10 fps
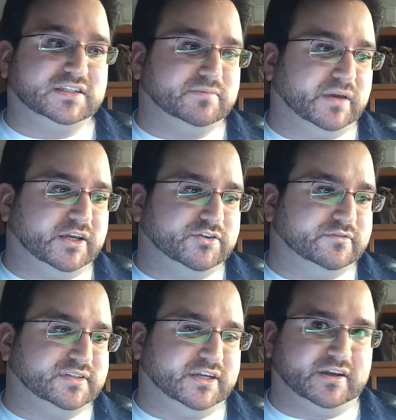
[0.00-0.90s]
It's made
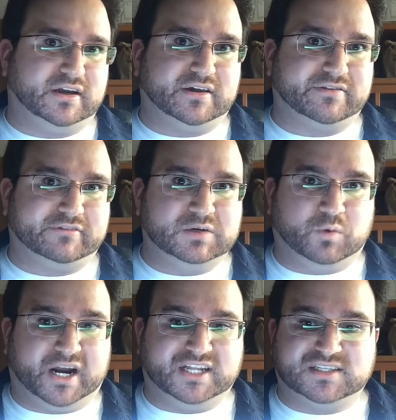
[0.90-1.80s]
using 3
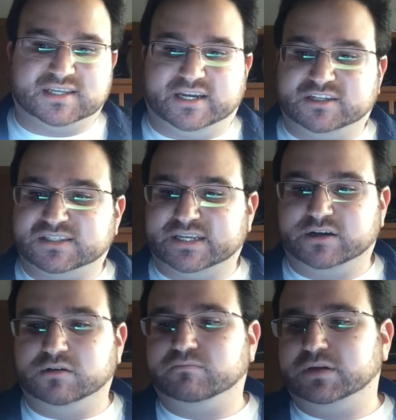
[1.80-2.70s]
whites and a
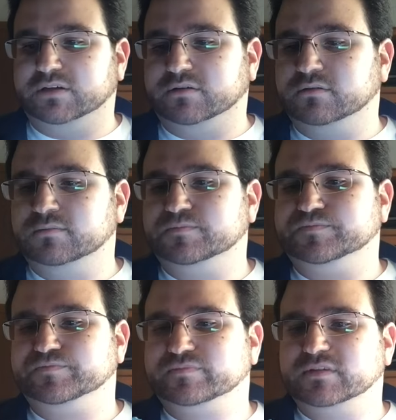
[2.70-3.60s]
single blue
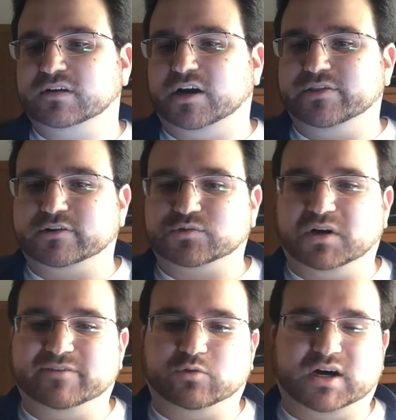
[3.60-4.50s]
on their
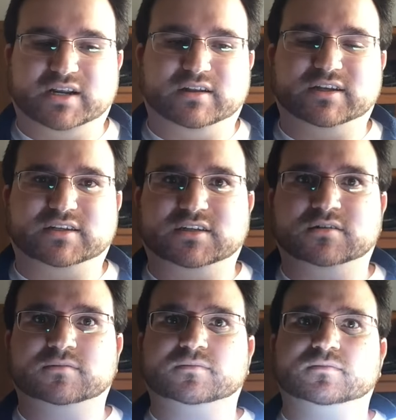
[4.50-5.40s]
12-watt LED.